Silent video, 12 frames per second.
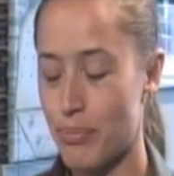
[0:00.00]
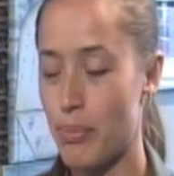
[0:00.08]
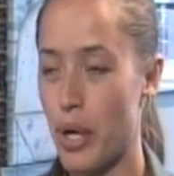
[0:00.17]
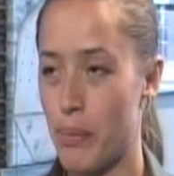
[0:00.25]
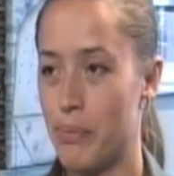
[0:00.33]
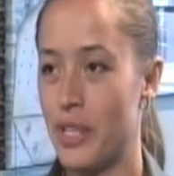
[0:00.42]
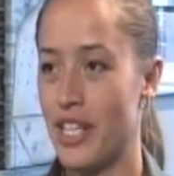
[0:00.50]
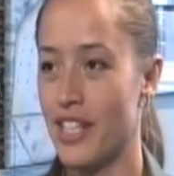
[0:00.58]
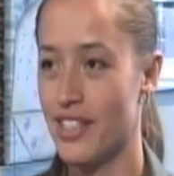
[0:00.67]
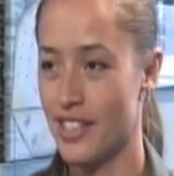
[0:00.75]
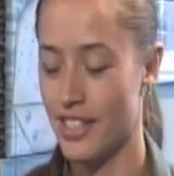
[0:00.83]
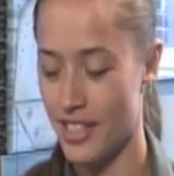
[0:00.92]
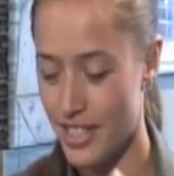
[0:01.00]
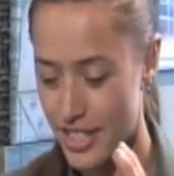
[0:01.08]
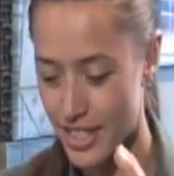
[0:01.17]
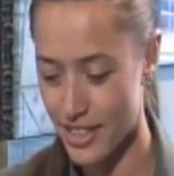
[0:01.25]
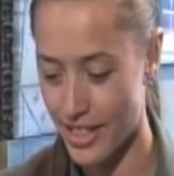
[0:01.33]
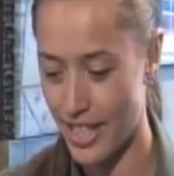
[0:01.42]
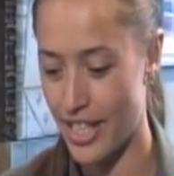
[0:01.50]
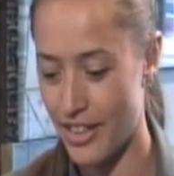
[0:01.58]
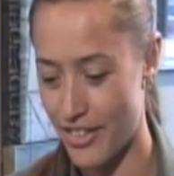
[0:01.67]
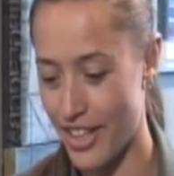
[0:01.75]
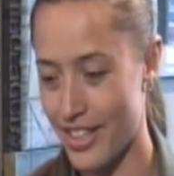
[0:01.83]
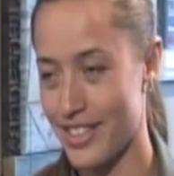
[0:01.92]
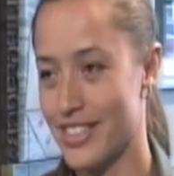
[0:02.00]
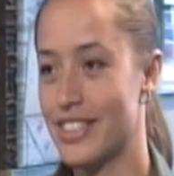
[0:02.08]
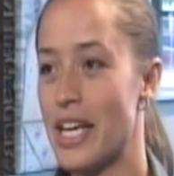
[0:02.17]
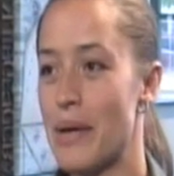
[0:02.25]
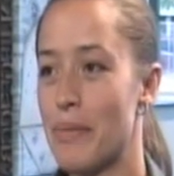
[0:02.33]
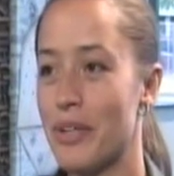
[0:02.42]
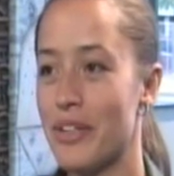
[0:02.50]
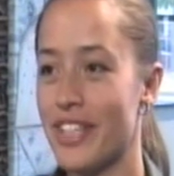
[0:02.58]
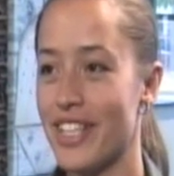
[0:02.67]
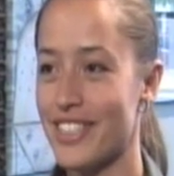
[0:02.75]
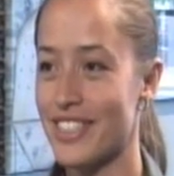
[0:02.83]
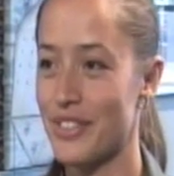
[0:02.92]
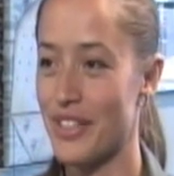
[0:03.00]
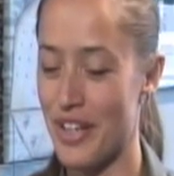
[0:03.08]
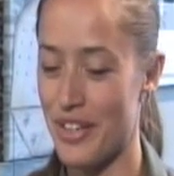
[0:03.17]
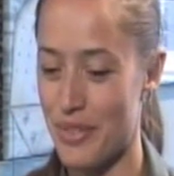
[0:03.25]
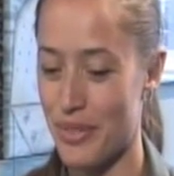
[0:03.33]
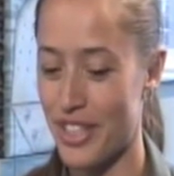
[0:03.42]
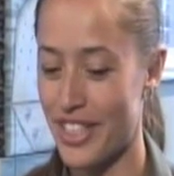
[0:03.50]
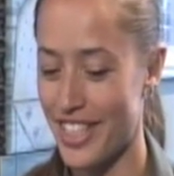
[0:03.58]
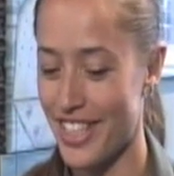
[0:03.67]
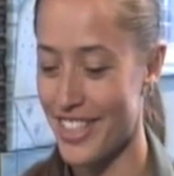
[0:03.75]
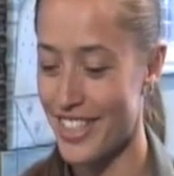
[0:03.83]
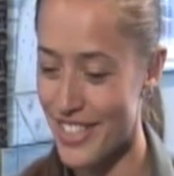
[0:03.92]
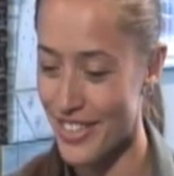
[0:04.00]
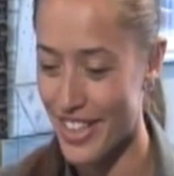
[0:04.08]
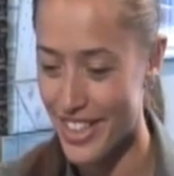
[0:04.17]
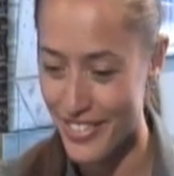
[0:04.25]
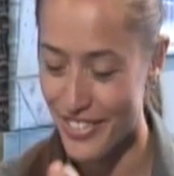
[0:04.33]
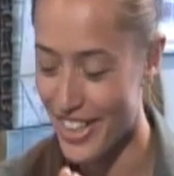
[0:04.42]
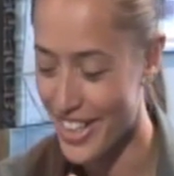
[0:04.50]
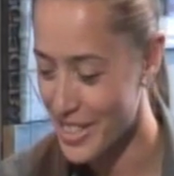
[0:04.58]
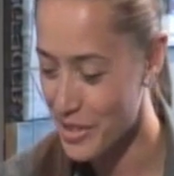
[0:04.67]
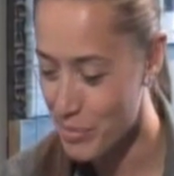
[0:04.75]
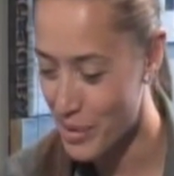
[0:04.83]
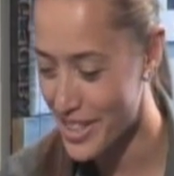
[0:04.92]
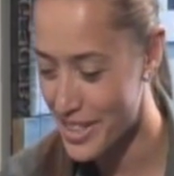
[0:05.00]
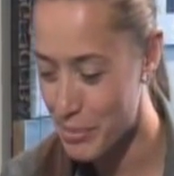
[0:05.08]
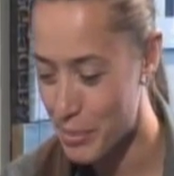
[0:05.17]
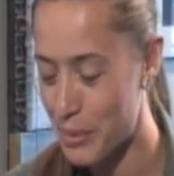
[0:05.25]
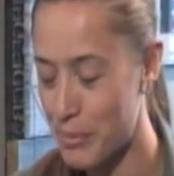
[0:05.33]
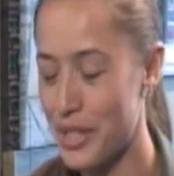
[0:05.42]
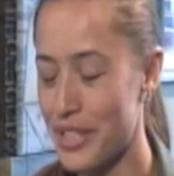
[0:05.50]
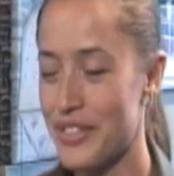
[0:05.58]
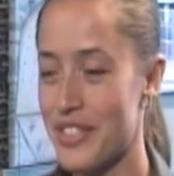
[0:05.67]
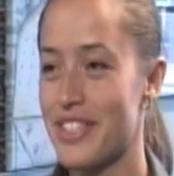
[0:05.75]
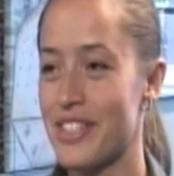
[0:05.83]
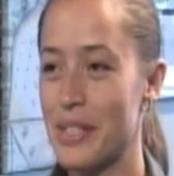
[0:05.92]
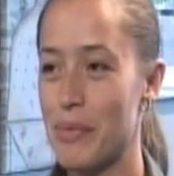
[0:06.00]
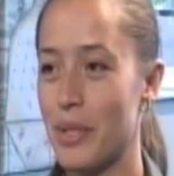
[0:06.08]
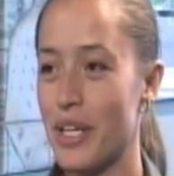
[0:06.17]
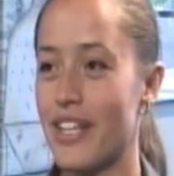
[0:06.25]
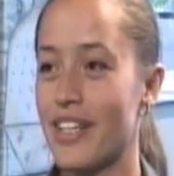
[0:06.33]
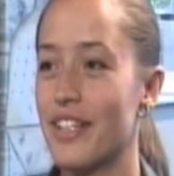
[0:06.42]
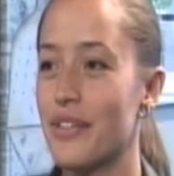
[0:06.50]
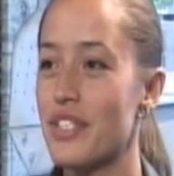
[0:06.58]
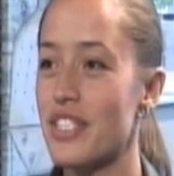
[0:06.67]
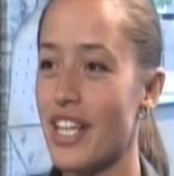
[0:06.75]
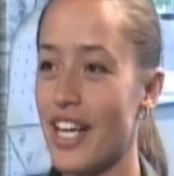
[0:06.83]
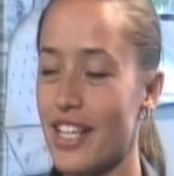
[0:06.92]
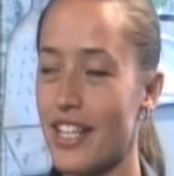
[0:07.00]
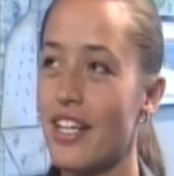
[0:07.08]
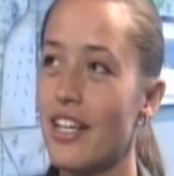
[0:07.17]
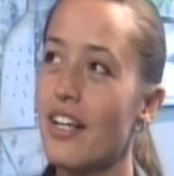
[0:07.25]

puppy and she laid it right on the table next to where I was working, and so I could work and pet the puppy who was sleeping. And it was like,